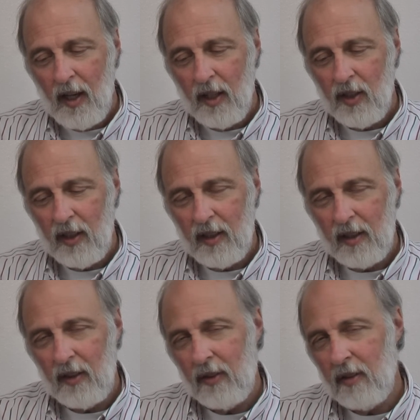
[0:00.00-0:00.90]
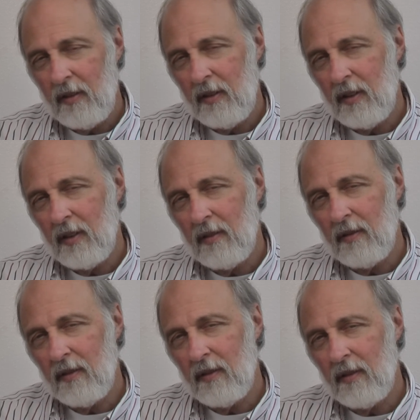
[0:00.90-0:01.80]
So let's go through
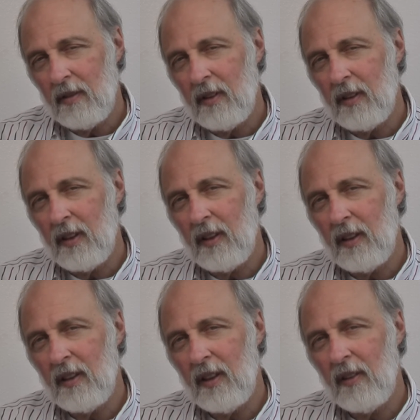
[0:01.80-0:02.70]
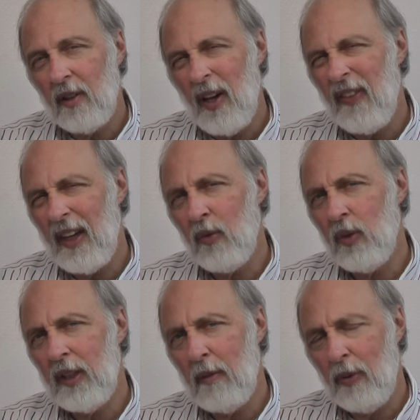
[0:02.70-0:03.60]
I think a
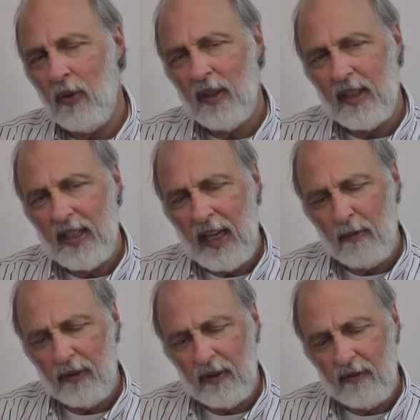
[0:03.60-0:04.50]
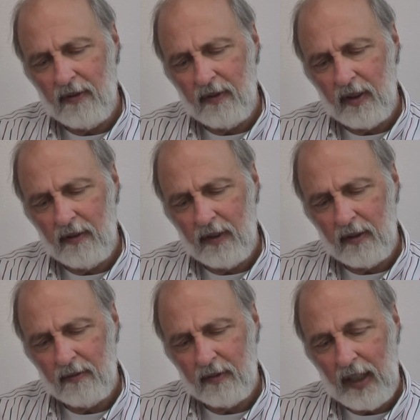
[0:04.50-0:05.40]
really important example of
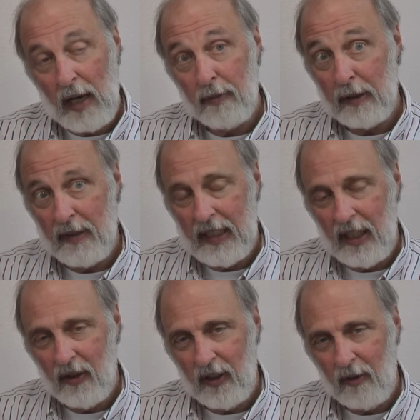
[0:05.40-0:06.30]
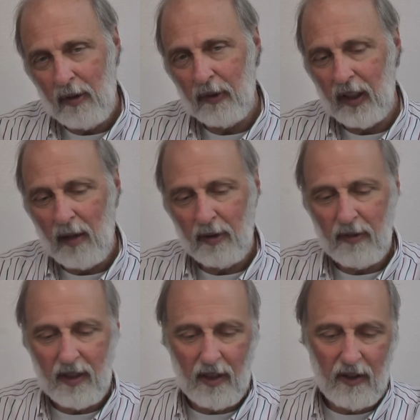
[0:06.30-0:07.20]
complementarity. Remember,
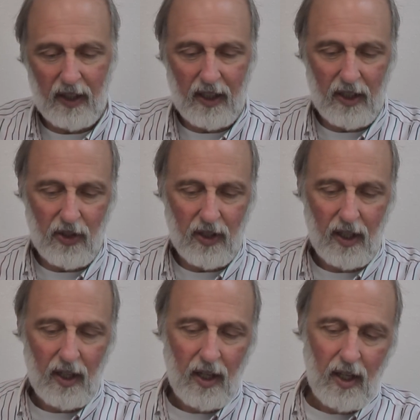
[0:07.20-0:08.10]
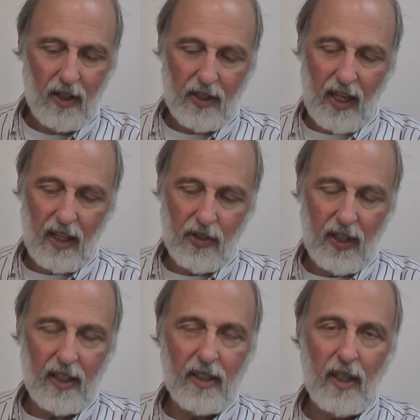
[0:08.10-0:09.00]
complementarity says
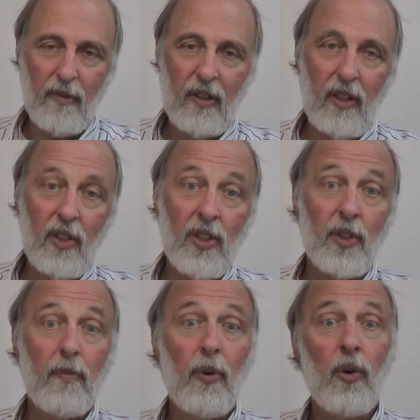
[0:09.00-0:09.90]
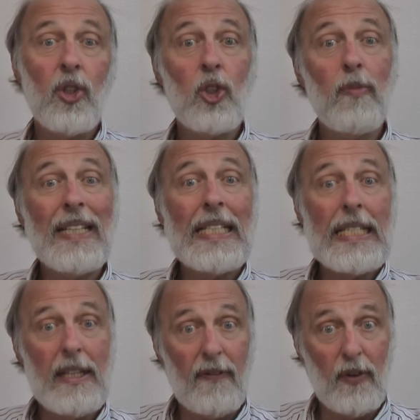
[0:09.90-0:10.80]
that in some areas it's important to be
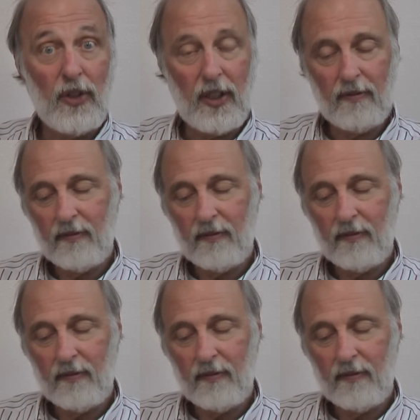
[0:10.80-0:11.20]
different.